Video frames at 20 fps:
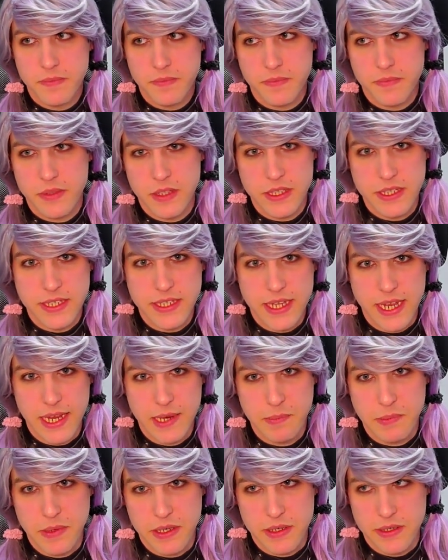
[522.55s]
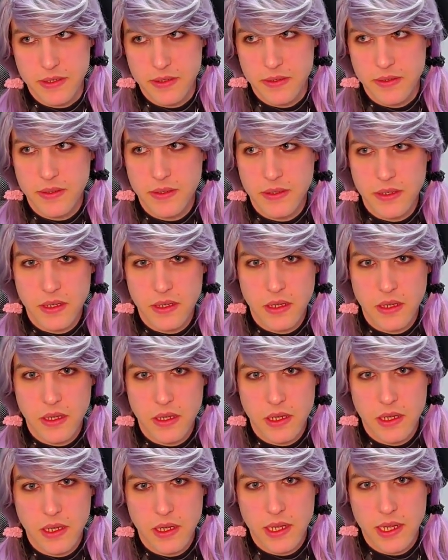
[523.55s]
This is a
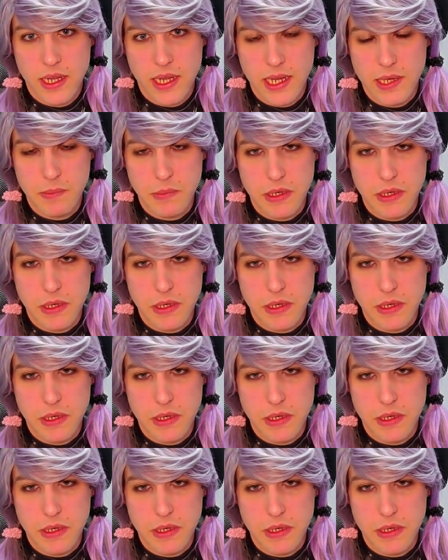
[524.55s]
8-bit